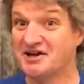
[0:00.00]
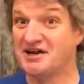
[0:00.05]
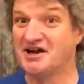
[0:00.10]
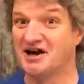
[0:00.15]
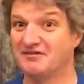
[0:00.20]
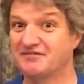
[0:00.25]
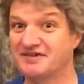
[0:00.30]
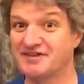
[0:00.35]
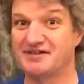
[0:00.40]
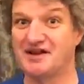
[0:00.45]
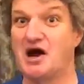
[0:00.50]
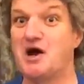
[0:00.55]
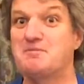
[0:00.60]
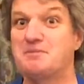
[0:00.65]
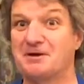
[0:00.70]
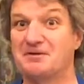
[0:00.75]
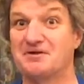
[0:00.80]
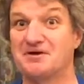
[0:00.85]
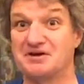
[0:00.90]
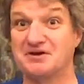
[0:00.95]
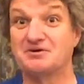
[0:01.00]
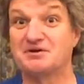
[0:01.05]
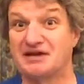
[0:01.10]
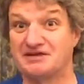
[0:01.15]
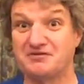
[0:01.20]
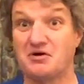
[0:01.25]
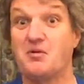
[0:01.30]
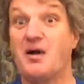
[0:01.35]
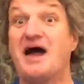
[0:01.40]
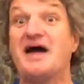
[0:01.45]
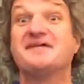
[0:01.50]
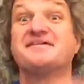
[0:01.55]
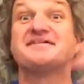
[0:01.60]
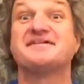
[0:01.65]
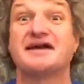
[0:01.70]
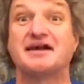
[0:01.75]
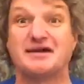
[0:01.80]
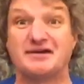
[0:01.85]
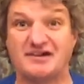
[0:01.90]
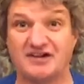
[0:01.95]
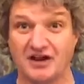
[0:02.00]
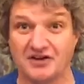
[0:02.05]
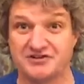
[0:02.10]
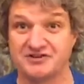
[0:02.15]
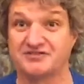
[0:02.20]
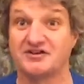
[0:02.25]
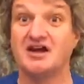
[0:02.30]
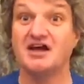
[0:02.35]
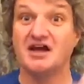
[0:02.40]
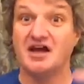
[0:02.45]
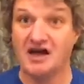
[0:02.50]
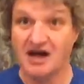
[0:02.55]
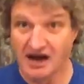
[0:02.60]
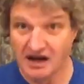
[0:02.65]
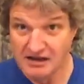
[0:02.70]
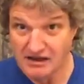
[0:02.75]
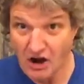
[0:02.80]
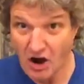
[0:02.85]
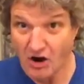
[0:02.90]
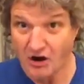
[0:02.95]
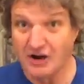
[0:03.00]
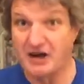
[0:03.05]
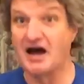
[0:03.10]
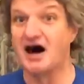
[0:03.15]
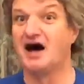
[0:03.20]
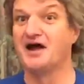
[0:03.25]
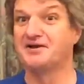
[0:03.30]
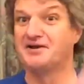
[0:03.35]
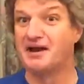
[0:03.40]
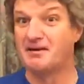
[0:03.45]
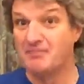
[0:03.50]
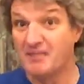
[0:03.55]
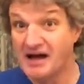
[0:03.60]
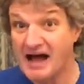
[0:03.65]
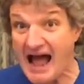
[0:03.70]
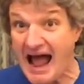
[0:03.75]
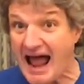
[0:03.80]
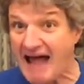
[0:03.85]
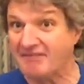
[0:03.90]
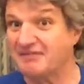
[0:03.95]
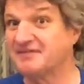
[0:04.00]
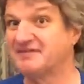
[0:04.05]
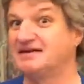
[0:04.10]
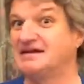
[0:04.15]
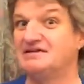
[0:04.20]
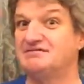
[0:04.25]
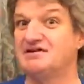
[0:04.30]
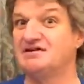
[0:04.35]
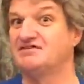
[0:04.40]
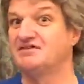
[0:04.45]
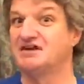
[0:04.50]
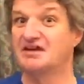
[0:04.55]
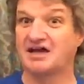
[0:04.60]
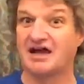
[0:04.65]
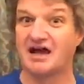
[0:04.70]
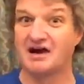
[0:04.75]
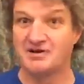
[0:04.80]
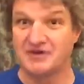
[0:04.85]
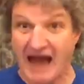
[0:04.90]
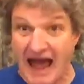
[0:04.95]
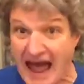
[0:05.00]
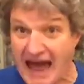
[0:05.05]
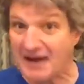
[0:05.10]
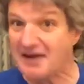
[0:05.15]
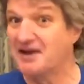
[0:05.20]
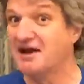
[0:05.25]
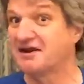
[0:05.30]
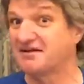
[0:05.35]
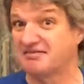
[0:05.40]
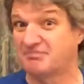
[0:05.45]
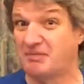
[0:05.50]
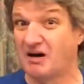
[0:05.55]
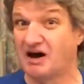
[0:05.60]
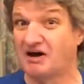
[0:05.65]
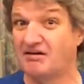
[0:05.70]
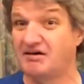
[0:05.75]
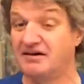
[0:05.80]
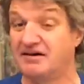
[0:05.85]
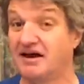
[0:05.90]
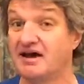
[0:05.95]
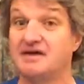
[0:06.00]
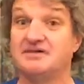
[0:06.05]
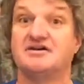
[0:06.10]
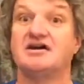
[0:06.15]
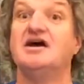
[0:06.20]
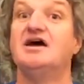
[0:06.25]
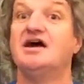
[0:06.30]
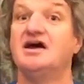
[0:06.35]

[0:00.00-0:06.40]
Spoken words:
Obviously hoping that you'll give away a second lot of a long card number and CVV code and expiry date,